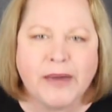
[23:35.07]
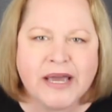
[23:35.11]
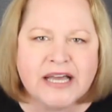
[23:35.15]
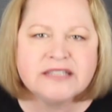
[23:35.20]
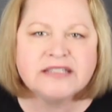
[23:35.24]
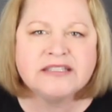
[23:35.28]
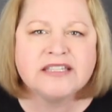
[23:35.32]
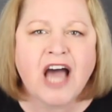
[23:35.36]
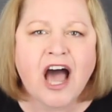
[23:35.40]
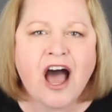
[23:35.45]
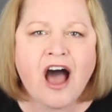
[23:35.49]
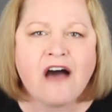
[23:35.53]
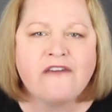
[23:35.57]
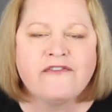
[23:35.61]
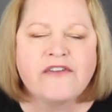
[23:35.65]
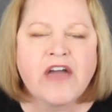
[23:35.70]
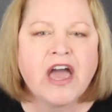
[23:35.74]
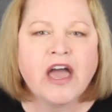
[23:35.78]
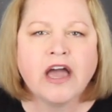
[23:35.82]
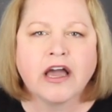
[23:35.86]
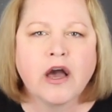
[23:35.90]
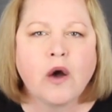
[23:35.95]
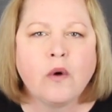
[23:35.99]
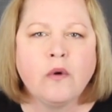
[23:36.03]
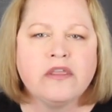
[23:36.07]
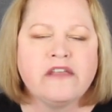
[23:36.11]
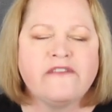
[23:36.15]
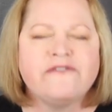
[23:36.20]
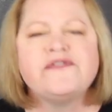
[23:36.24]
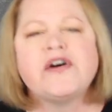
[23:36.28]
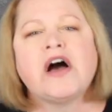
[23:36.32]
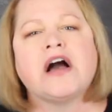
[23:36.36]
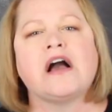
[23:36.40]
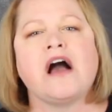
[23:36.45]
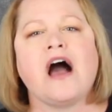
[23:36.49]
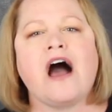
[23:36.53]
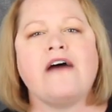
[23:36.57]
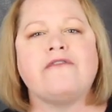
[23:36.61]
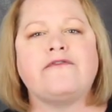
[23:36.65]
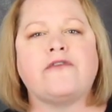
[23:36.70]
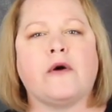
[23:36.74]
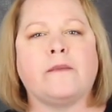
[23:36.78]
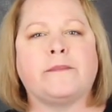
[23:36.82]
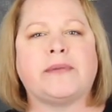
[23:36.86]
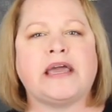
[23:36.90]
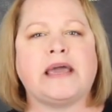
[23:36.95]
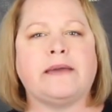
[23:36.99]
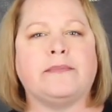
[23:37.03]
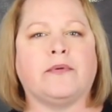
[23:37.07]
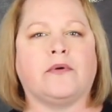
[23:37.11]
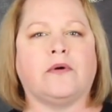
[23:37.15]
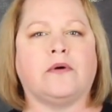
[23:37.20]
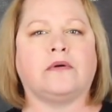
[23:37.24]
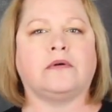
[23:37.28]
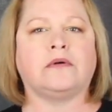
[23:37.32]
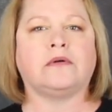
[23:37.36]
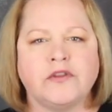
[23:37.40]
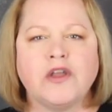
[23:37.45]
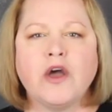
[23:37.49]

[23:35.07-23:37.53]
pissed off and going the fuck off on people.